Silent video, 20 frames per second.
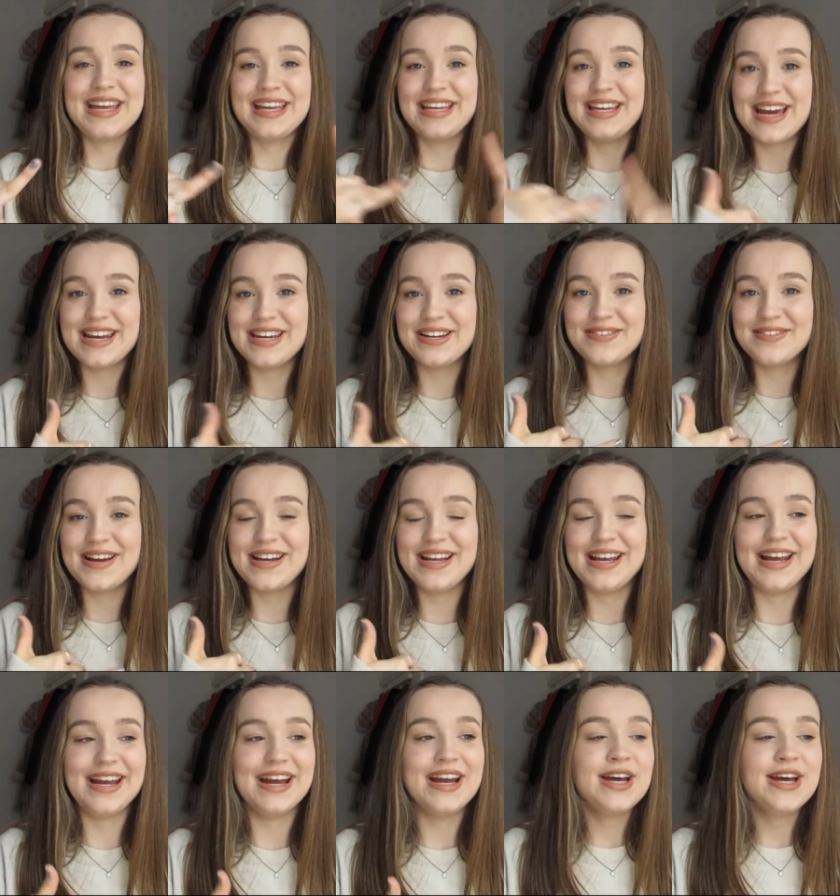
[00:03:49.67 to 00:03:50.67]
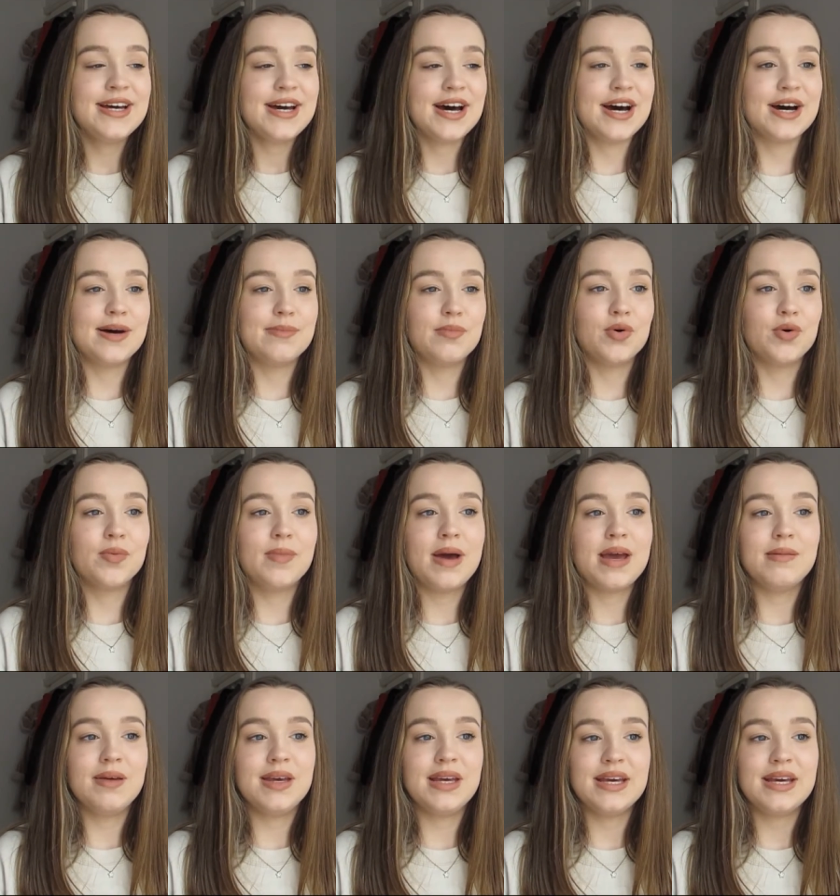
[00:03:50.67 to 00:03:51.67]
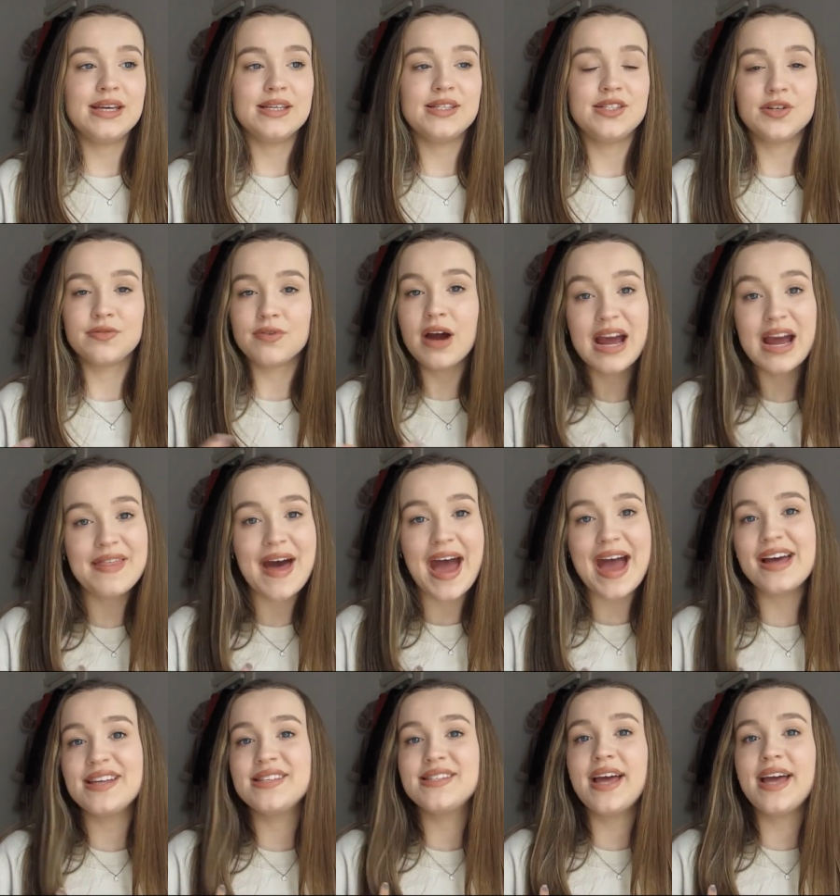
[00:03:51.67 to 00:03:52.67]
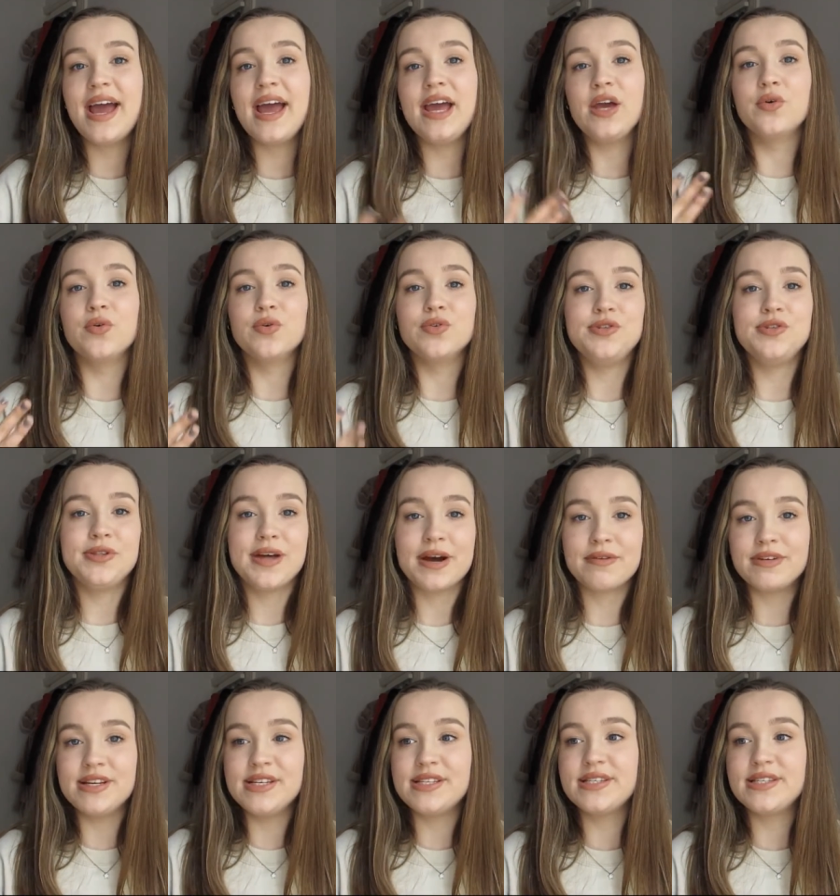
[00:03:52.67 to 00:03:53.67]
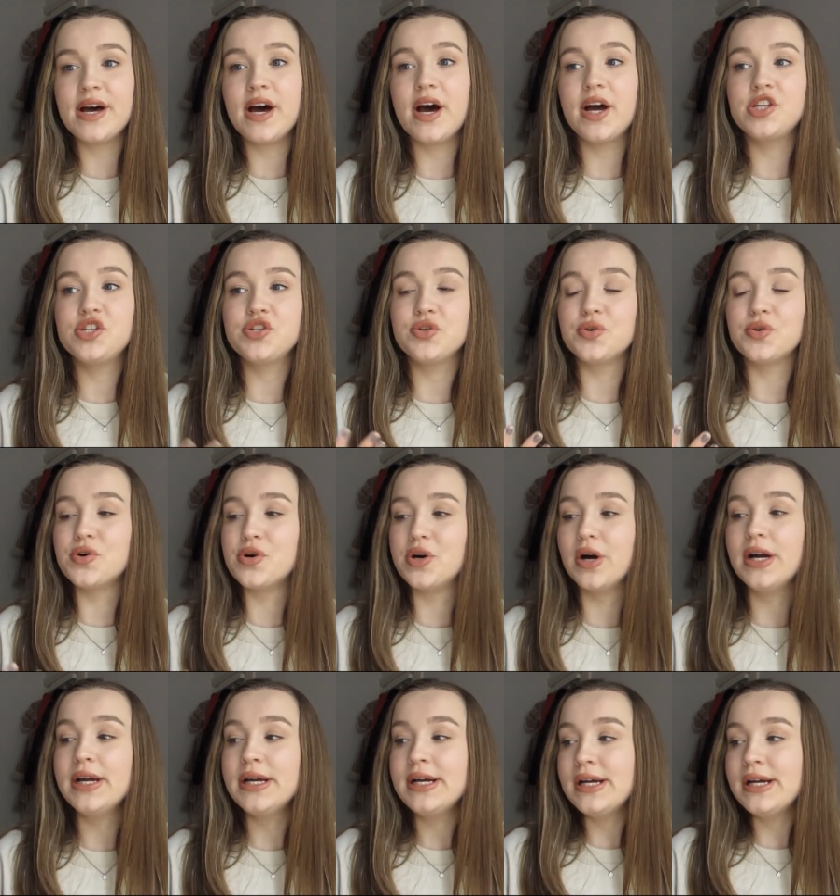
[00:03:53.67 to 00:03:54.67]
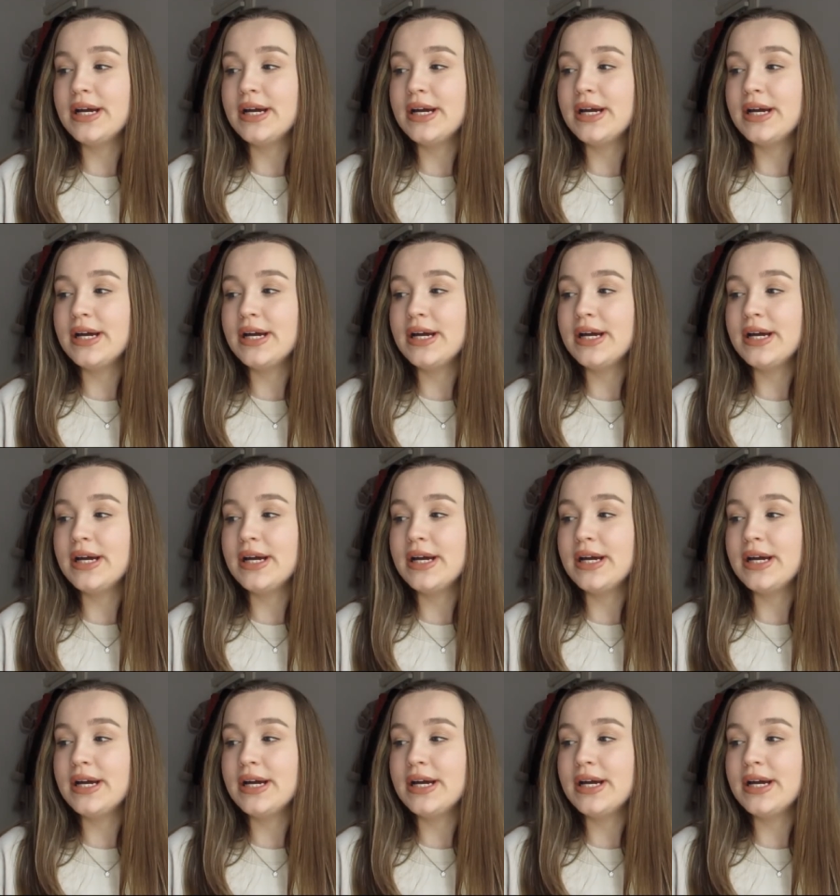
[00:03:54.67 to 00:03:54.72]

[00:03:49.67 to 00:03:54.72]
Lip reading: getting ready, or maybe it is to write that essay or do that research or